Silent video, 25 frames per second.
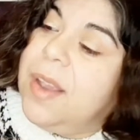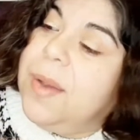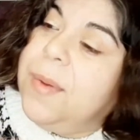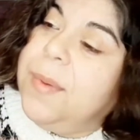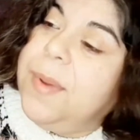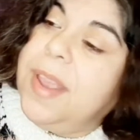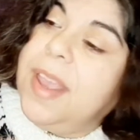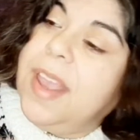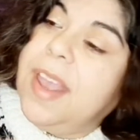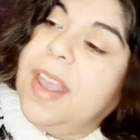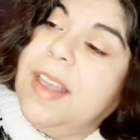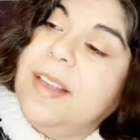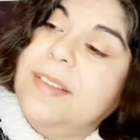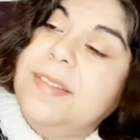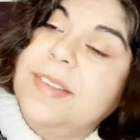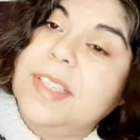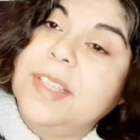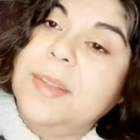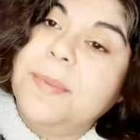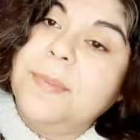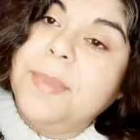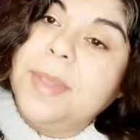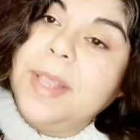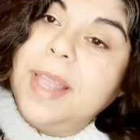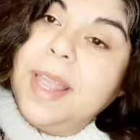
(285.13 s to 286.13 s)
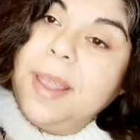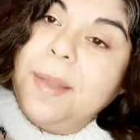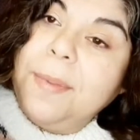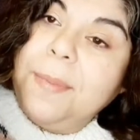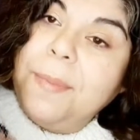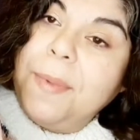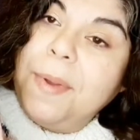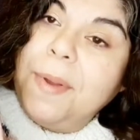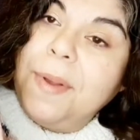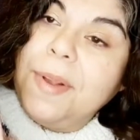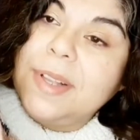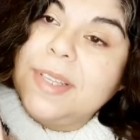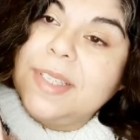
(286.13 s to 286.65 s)
there we have some
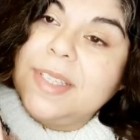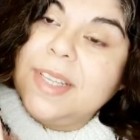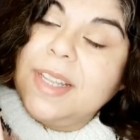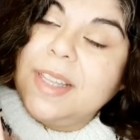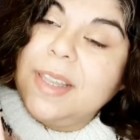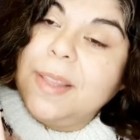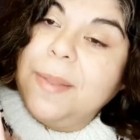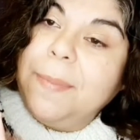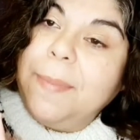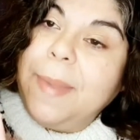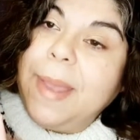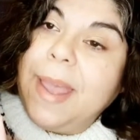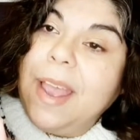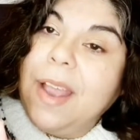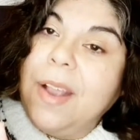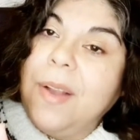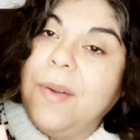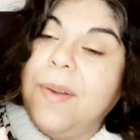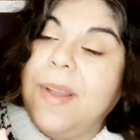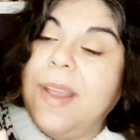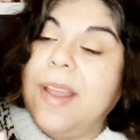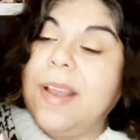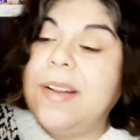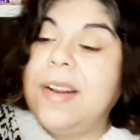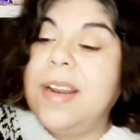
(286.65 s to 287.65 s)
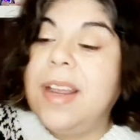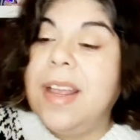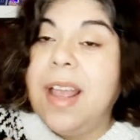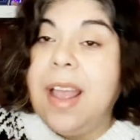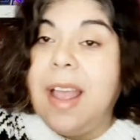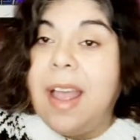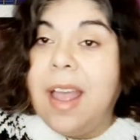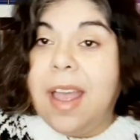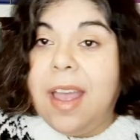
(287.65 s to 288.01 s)
landmarks in the background.